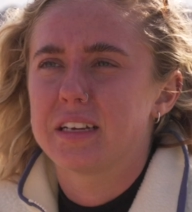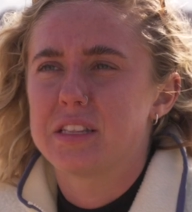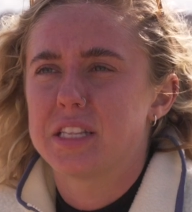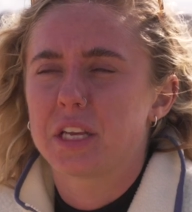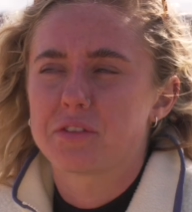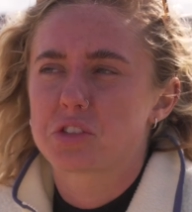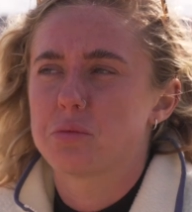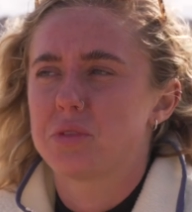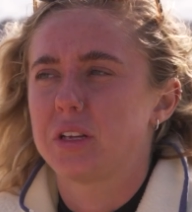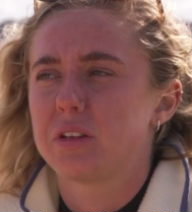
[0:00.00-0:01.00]
and think of
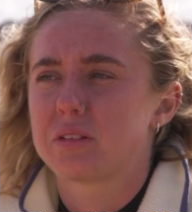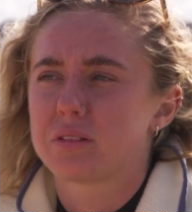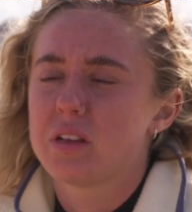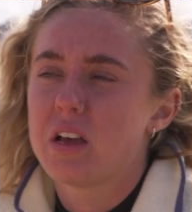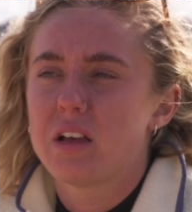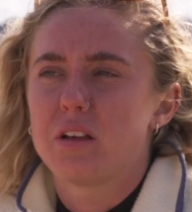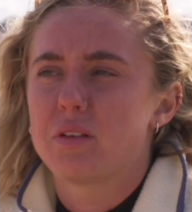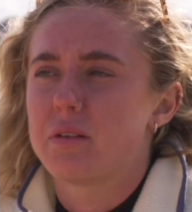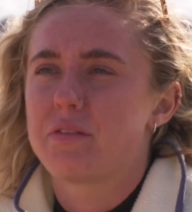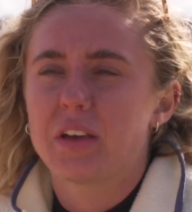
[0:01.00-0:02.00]
something
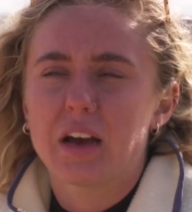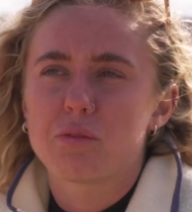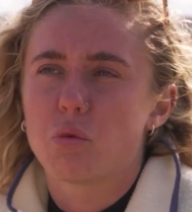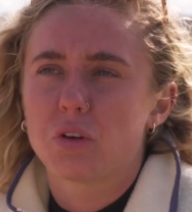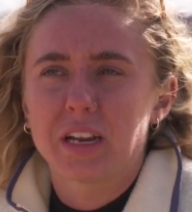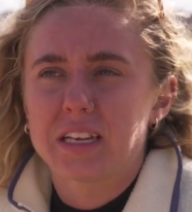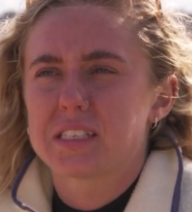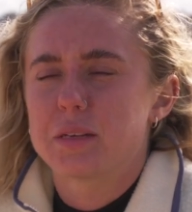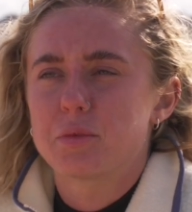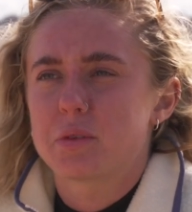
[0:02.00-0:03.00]
if you have one less
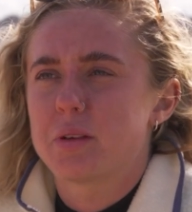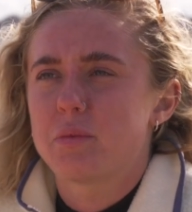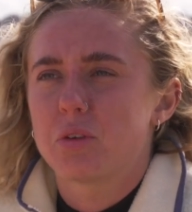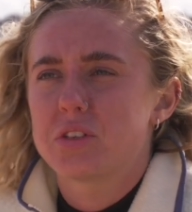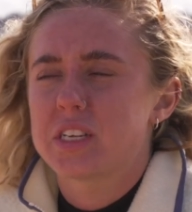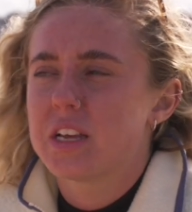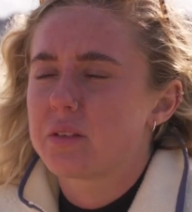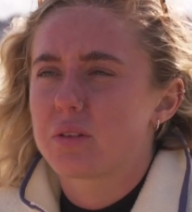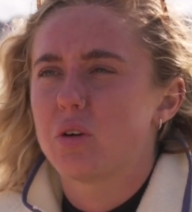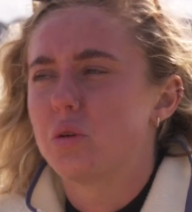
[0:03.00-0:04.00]
symptom in one day,
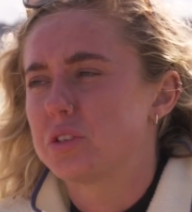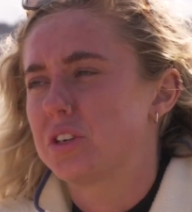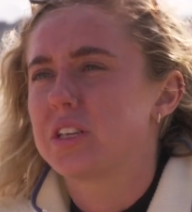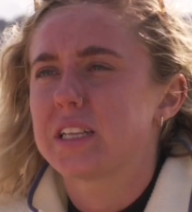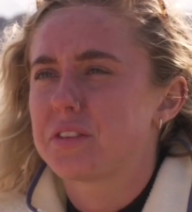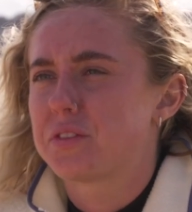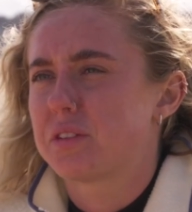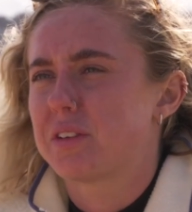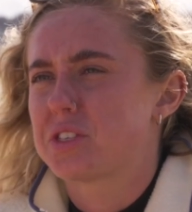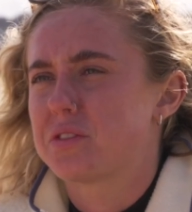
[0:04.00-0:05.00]
hold on to that for
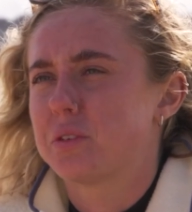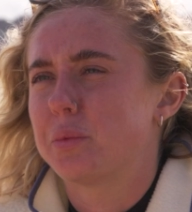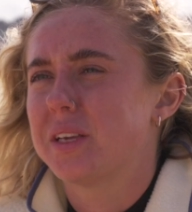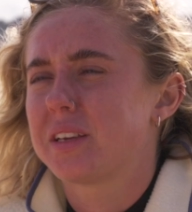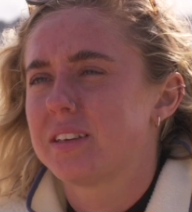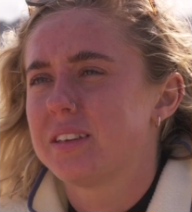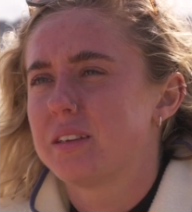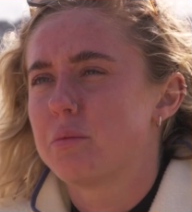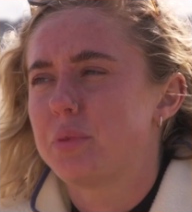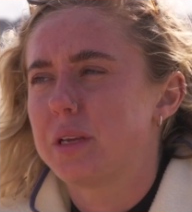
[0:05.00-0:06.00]
the rest of the week.
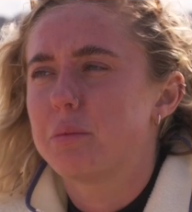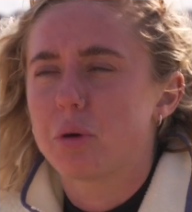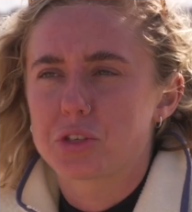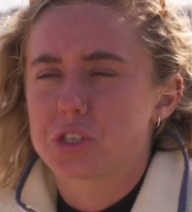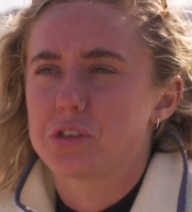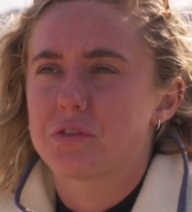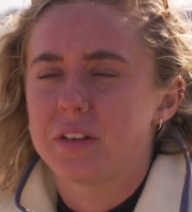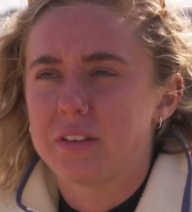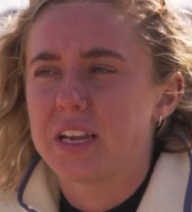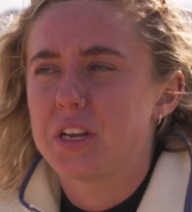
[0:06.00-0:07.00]
Be positive
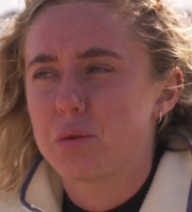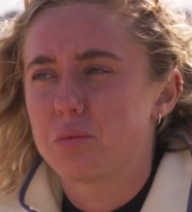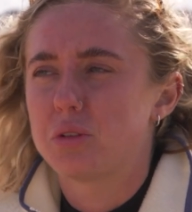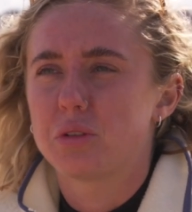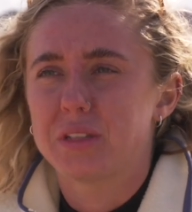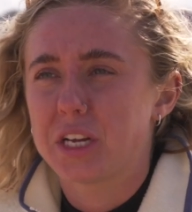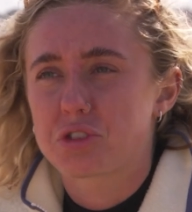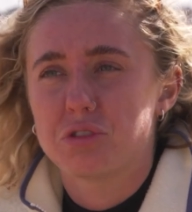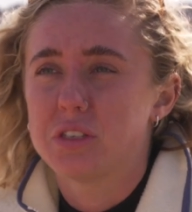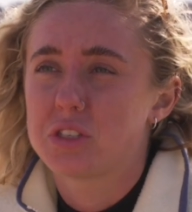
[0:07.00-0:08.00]
and then you'll, you'll
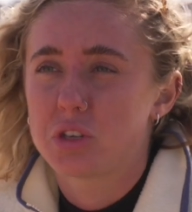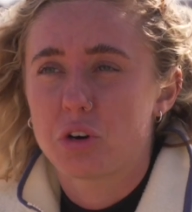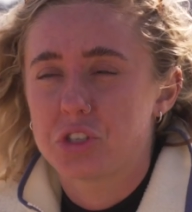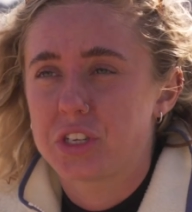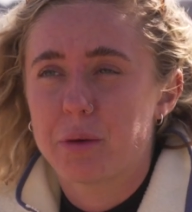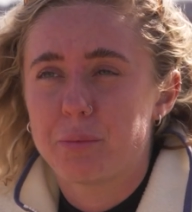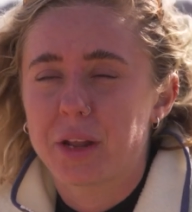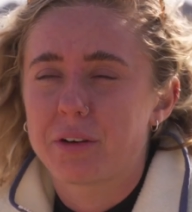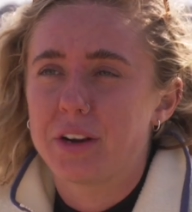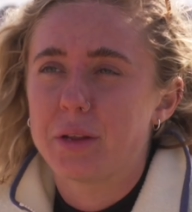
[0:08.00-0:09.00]
naturally start to get
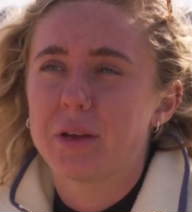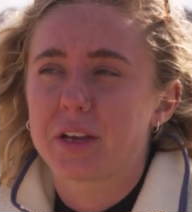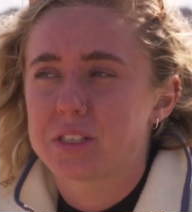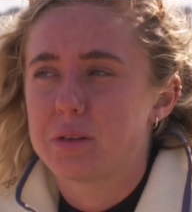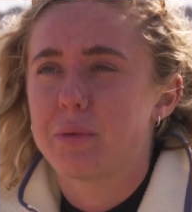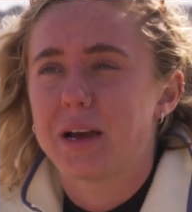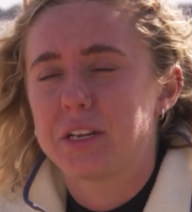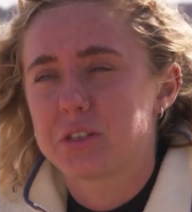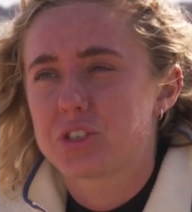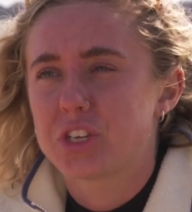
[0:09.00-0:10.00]
better anyway because your
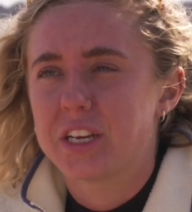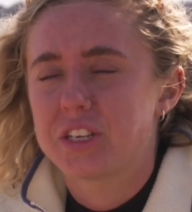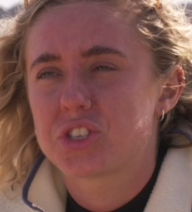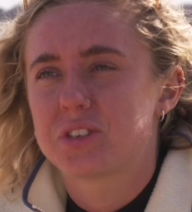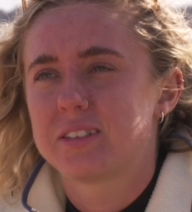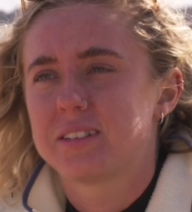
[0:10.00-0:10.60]
mind will change.